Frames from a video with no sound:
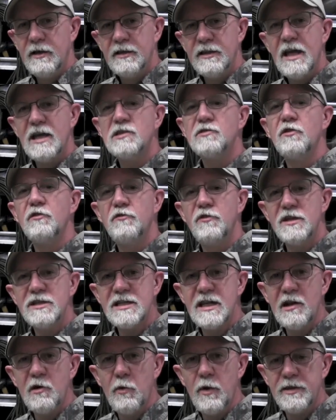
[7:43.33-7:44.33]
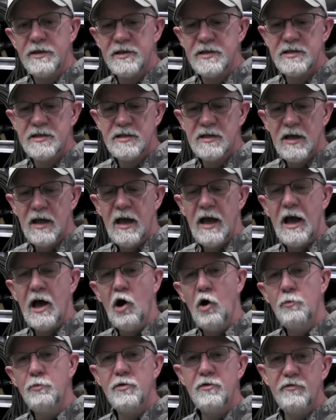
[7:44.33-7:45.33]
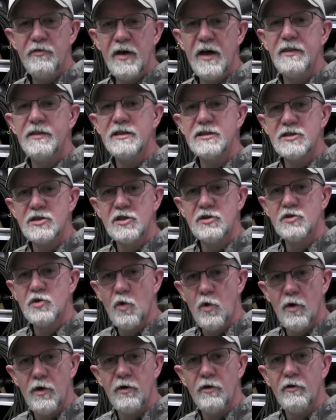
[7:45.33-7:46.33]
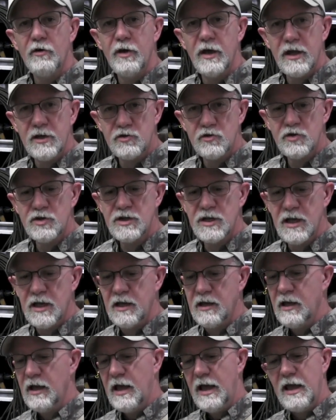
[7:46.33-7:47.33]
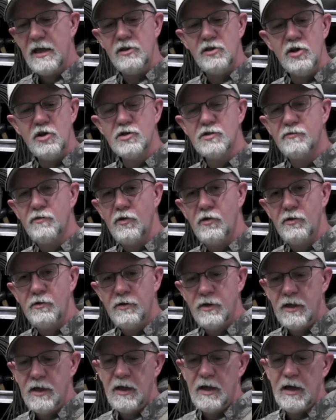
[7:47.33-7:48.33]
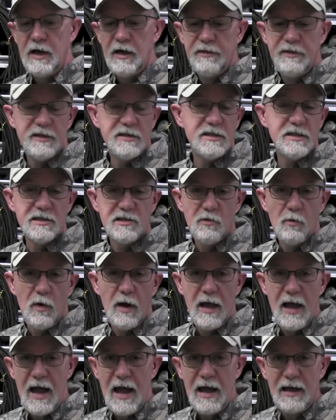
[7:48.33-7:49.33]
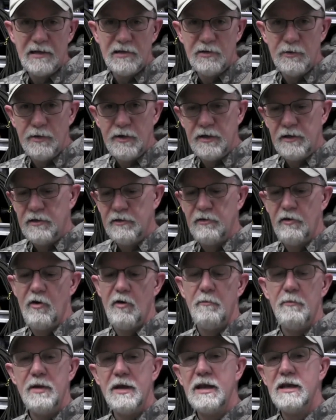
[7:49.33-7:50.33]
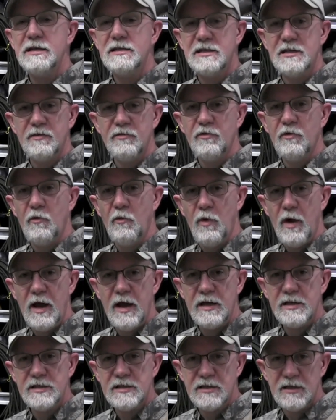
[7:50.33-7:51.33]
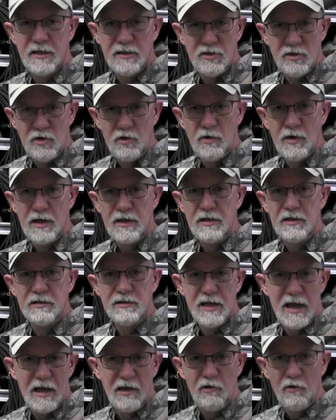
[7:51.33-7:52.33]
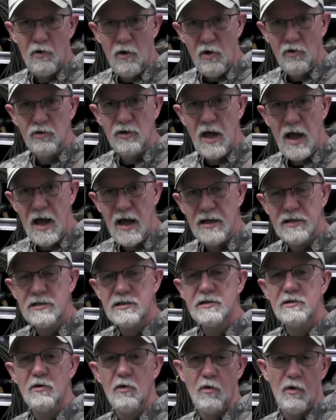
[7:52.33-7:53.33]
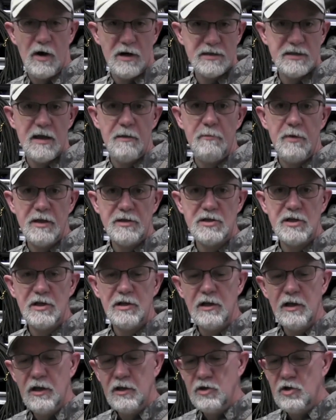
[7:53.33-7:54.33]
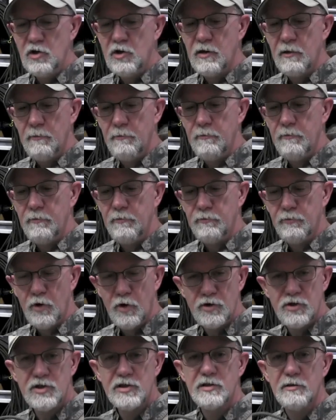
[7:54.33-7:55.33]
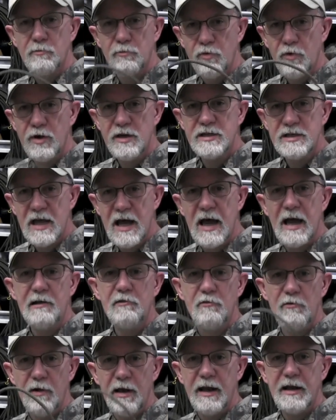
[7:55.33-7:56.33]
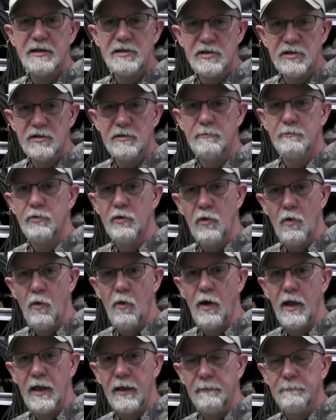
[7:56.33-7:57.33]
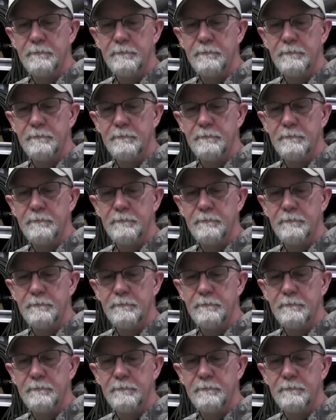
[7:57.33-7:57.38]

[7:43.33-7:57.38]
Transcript: Thanks for visiting with us. I hope you found this tutorial interesting and useful. This is the way I do it. There are many different ways that you can tie your own lines, or as I mentioned, you can purchase them pre-tied, ready to deploy.